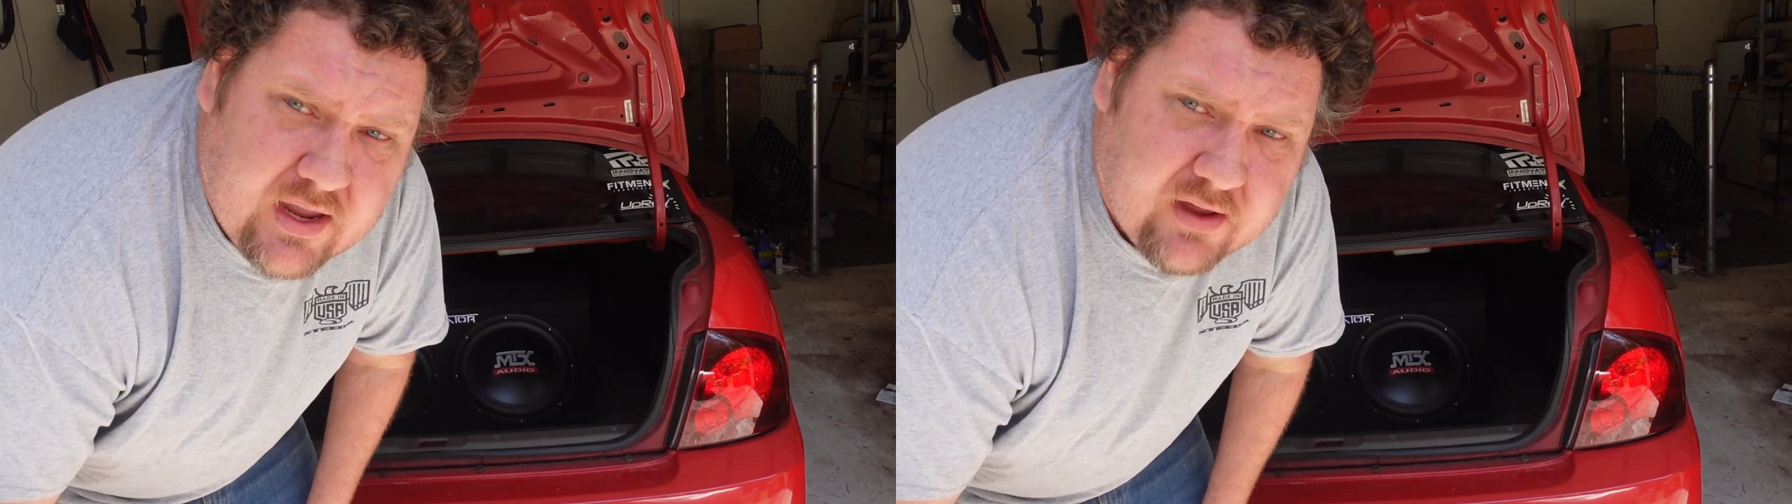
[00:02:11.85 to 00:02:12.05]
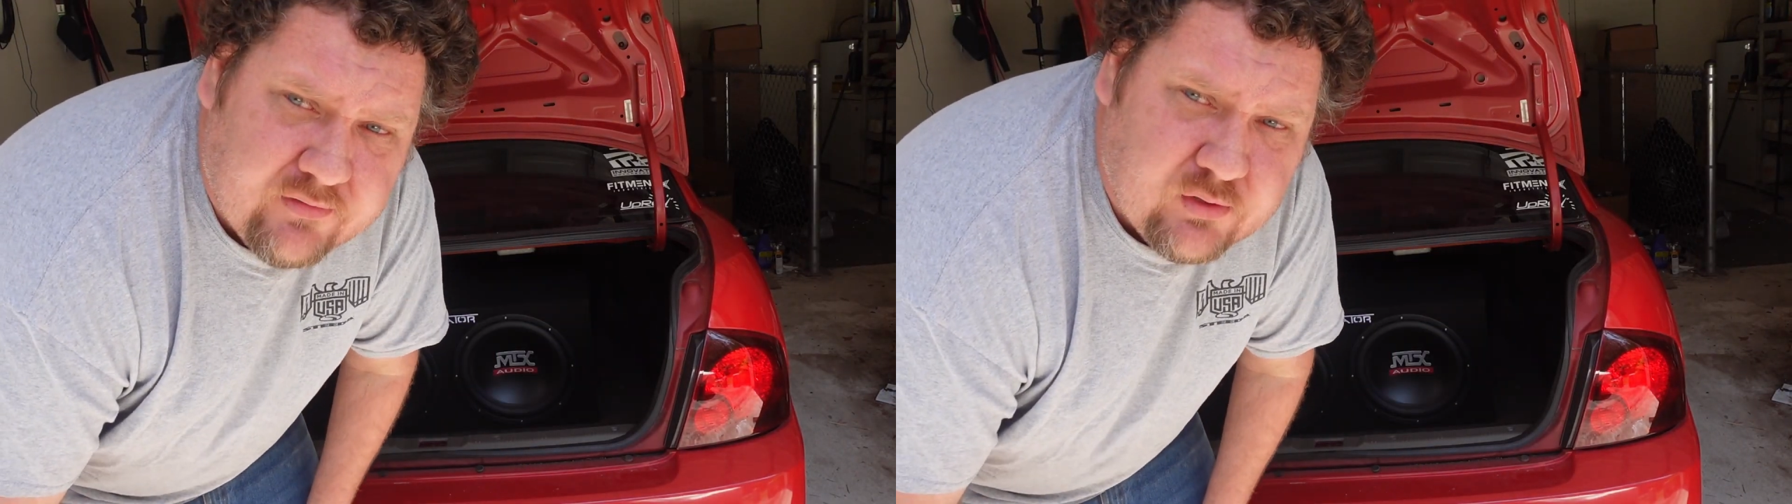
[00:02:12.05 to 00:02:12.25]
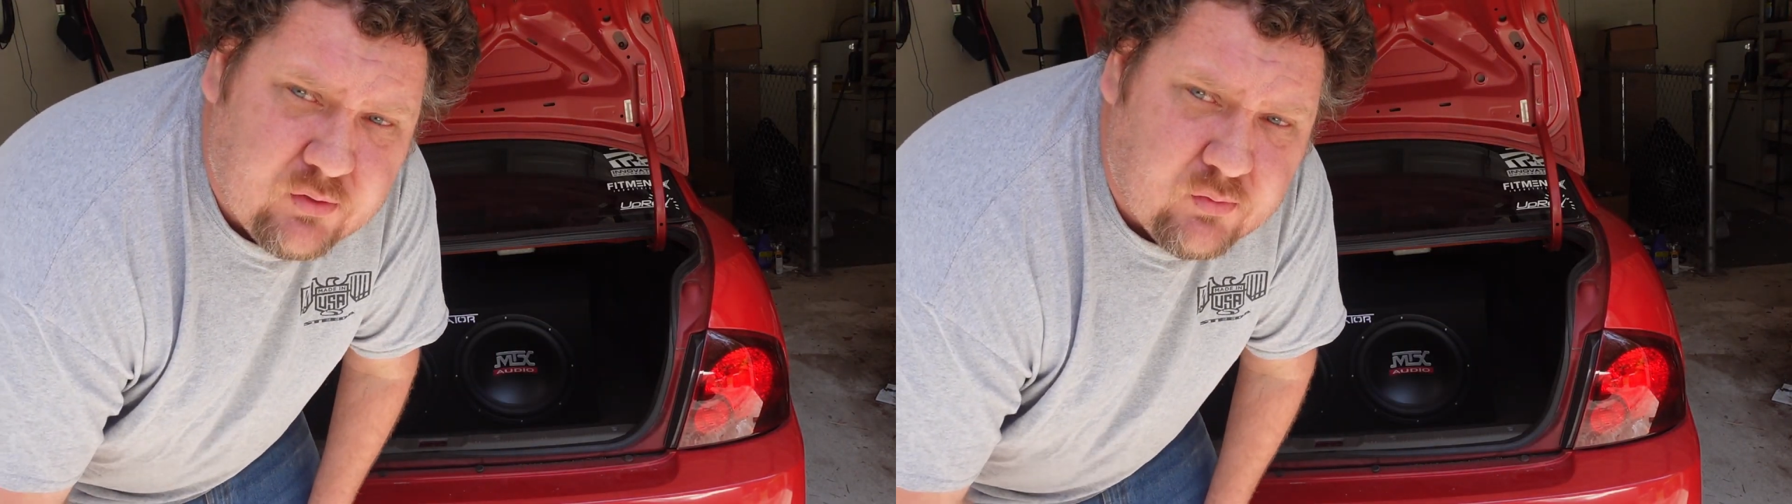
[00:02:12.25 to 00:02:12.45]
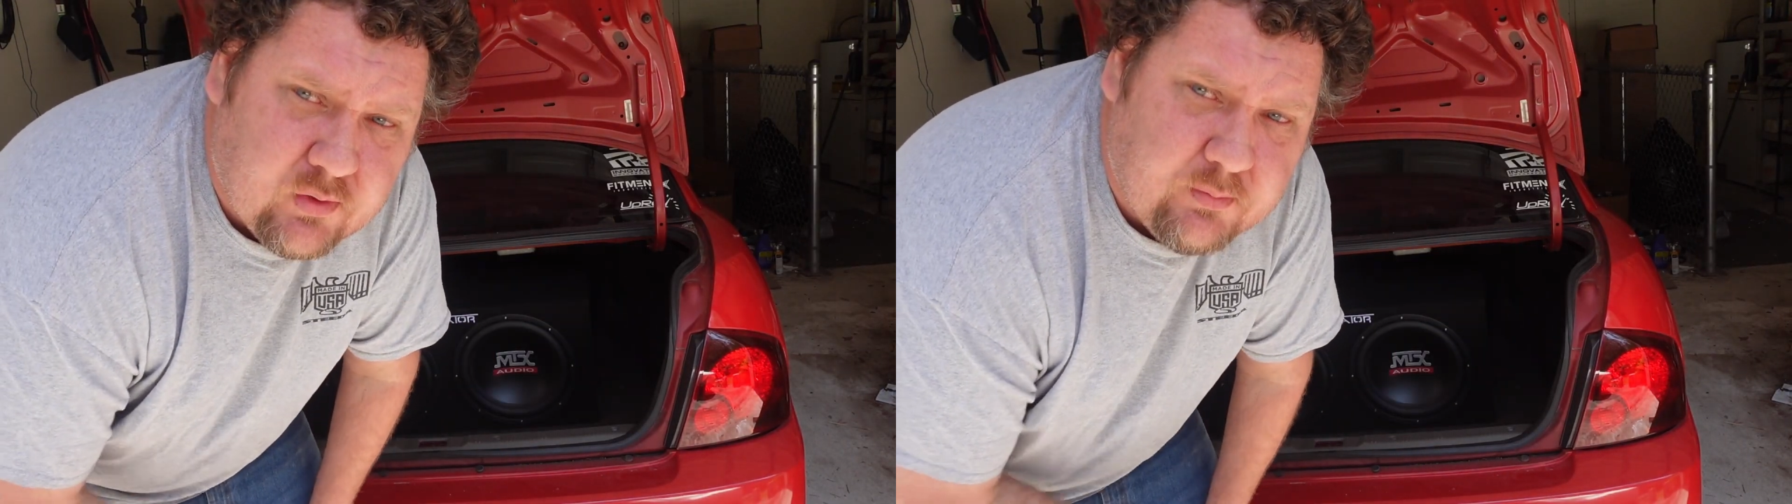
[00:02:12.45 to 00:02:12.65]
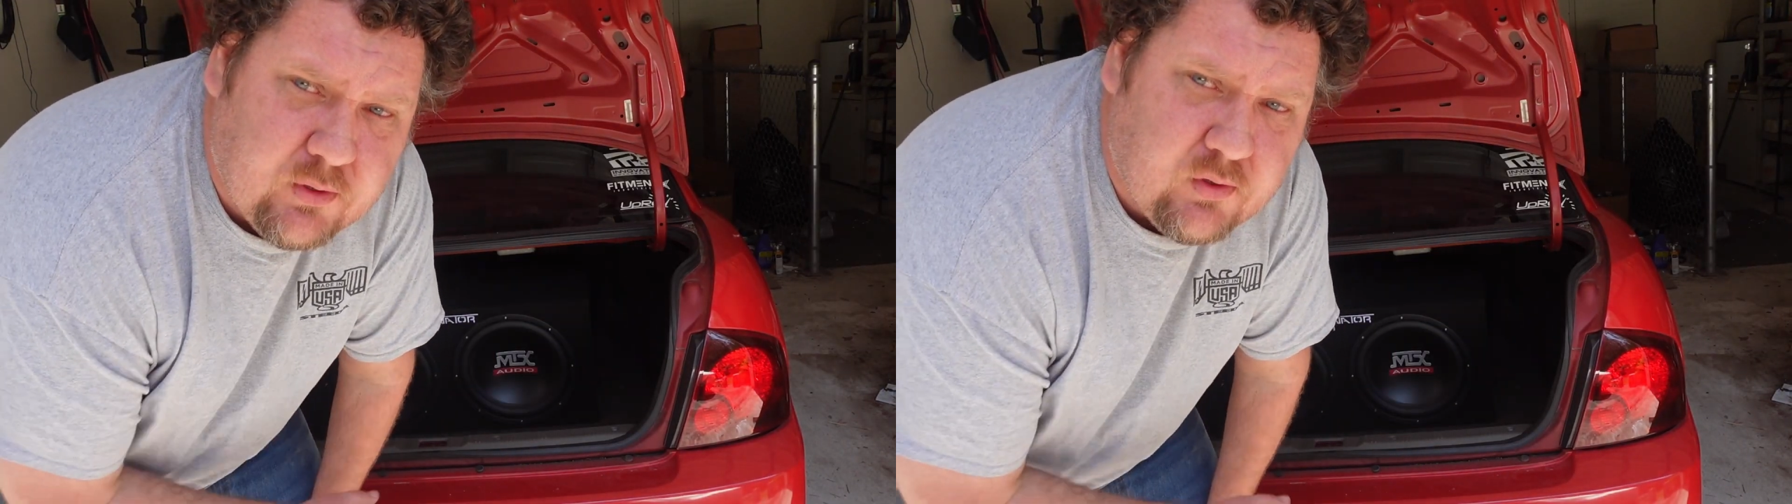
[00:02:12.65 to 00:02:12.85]
have to
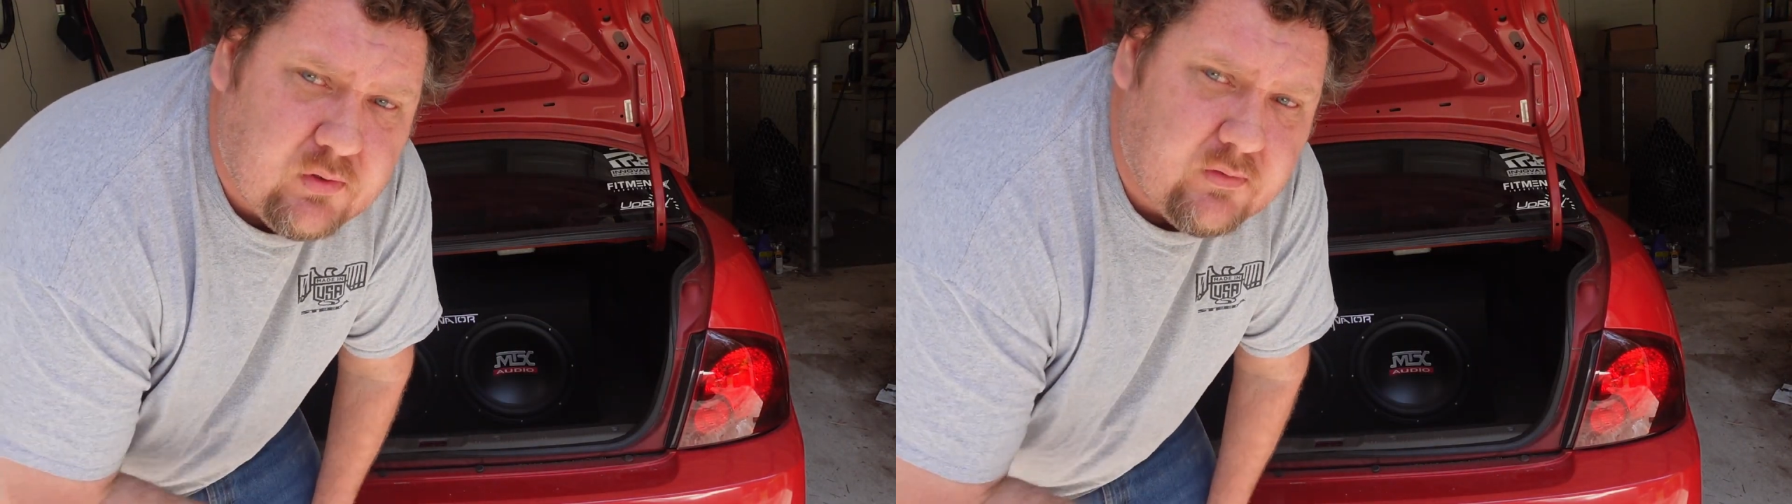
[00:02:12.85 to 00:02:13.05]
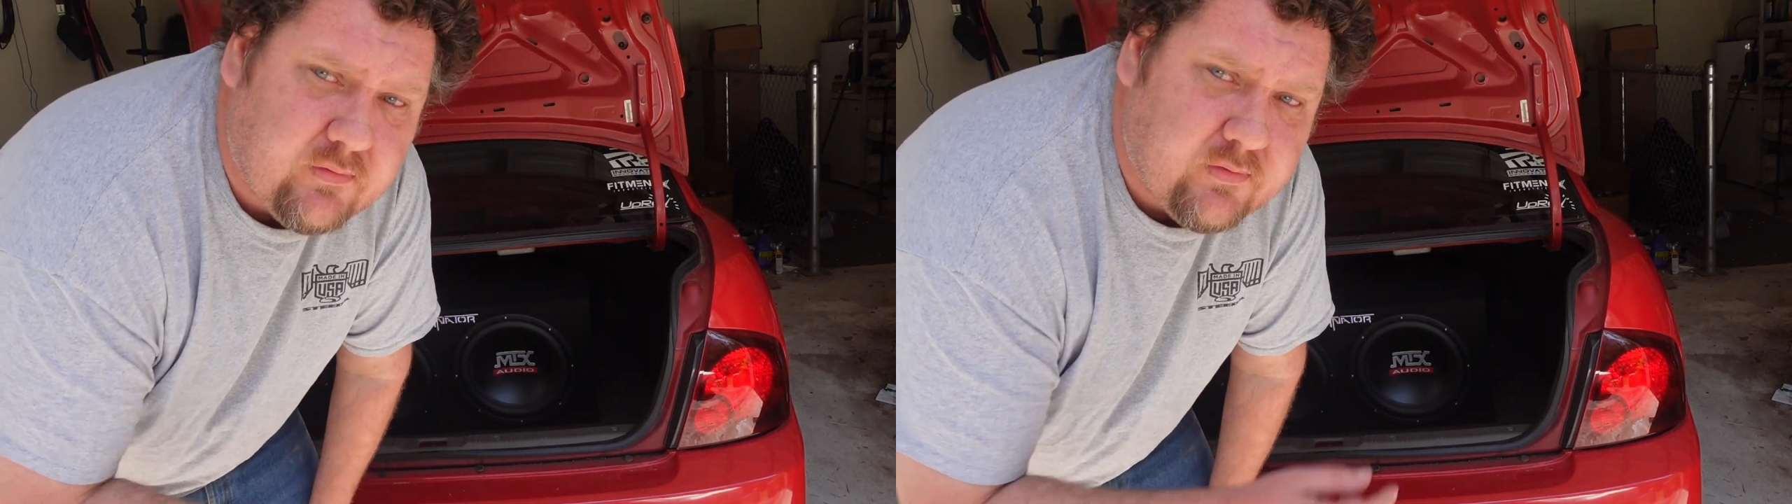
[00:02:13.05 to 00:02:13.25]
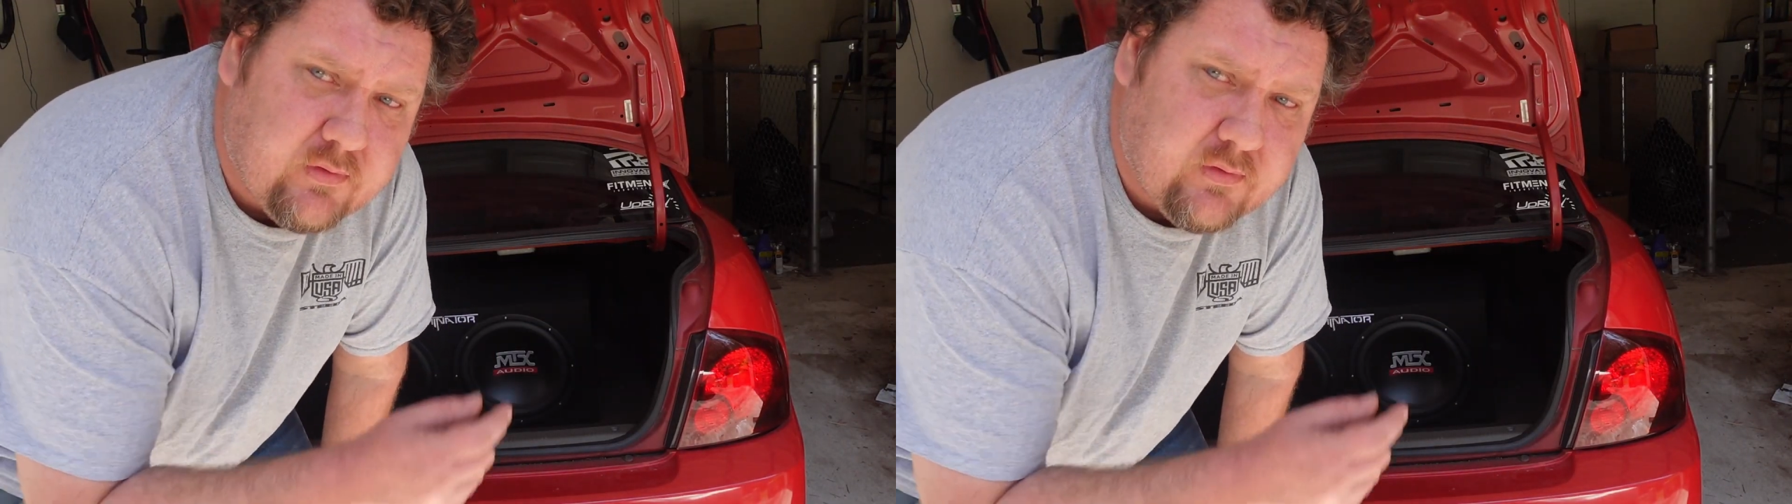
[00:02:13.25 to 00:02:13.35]
remove